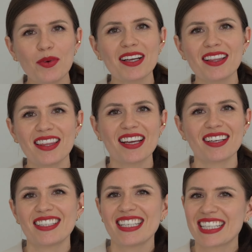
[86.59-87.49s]
one thing I
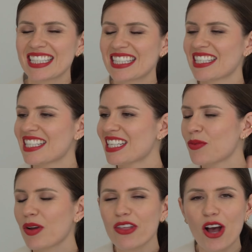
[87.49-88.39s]
see consistent
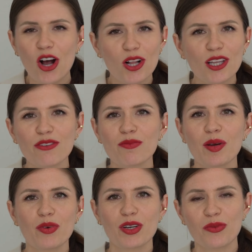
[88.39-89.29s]
with all of my
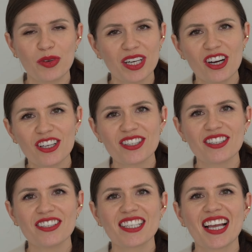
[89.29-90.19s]
one-on-one
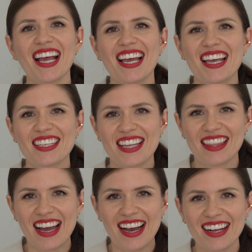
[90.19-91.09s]
consults is that
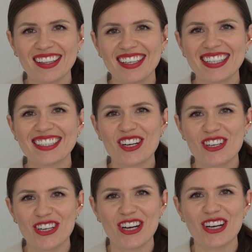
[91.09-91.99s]
the eye lines
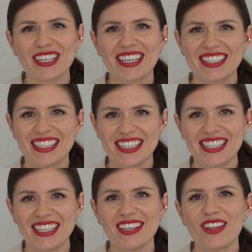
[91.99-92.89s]
are not
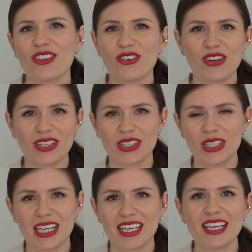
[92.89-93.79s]
consistent and they're not
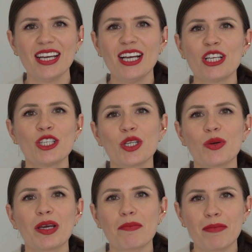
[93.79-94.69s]
steady, so
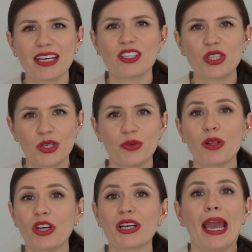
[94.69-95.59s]
it makes you
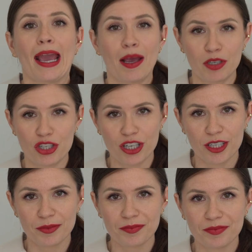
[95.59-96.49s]
look amateur.